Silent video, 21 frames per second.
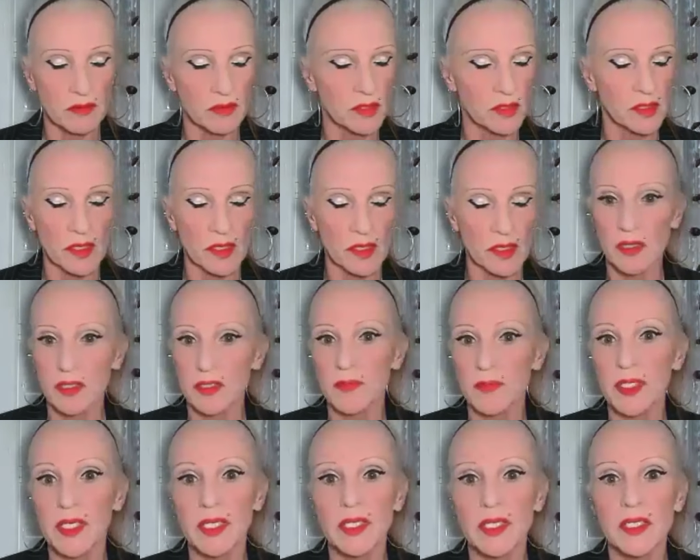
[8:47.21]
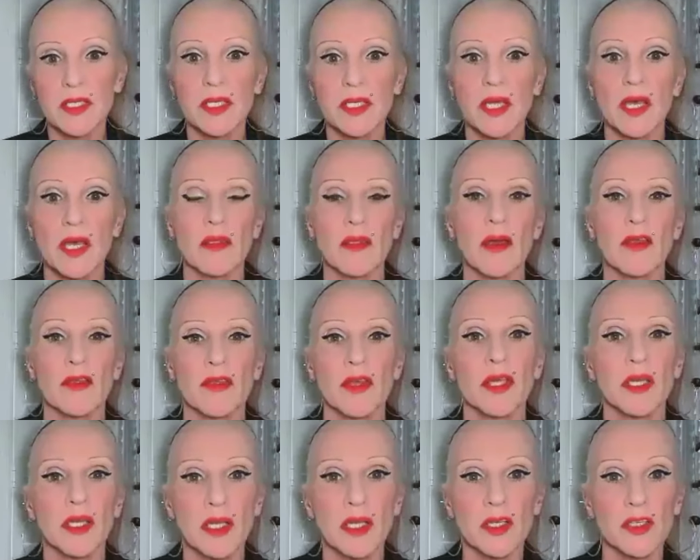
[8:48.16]
start to begin to get their
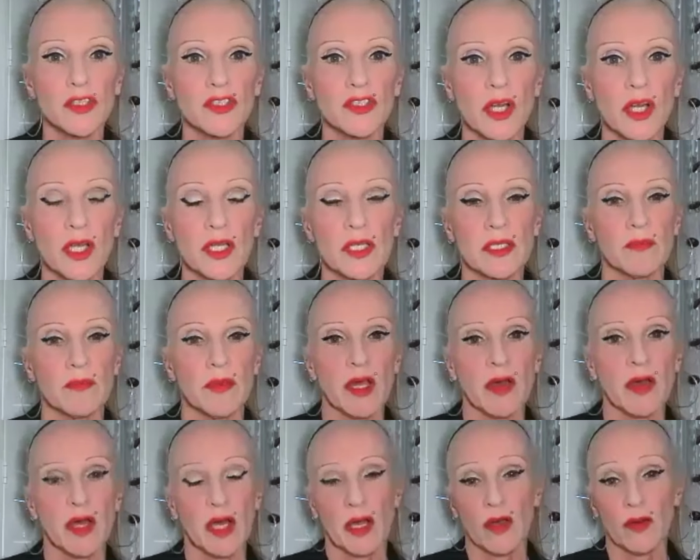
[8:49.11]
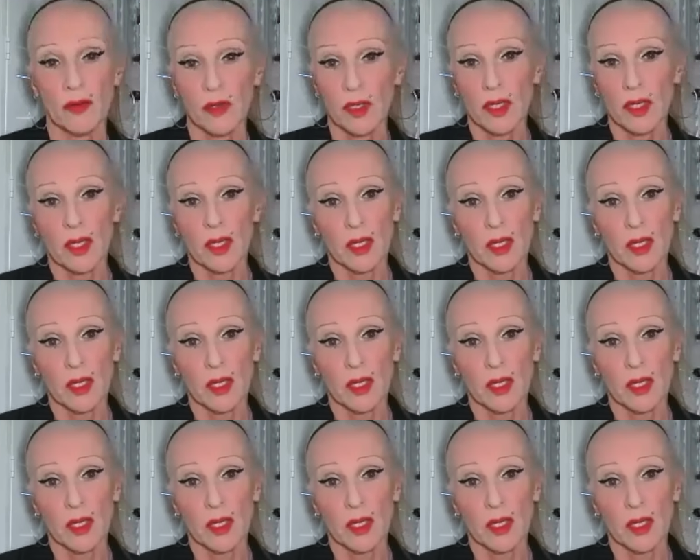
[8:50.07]
thinking straight about how